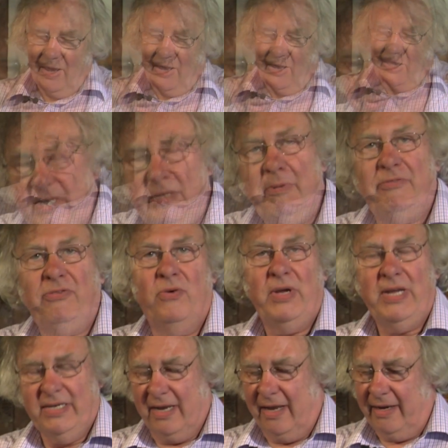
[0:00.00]
The winter before
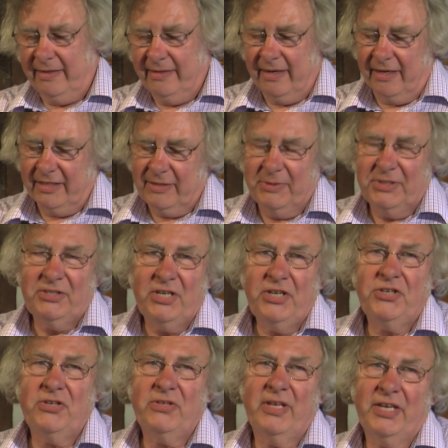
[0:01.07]
he died, D'Arcy was
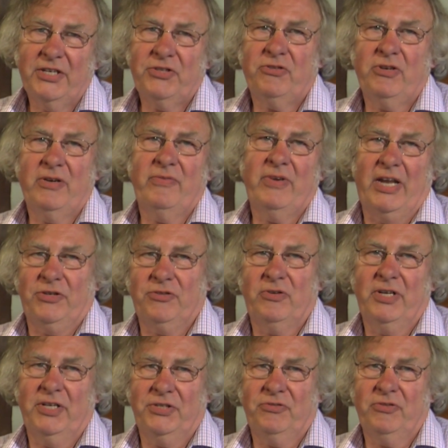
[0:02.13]
teaching the history of natural
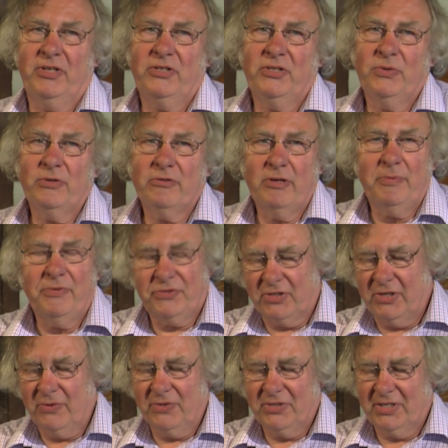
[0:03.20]
history to a group of
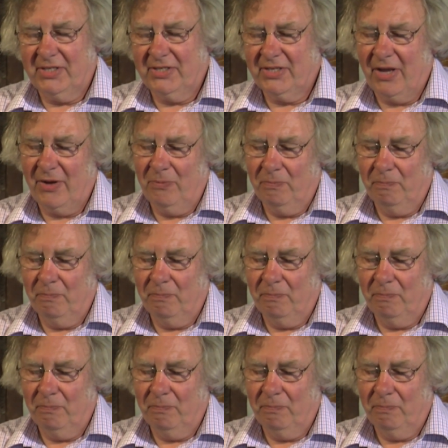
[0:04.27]
students at his home.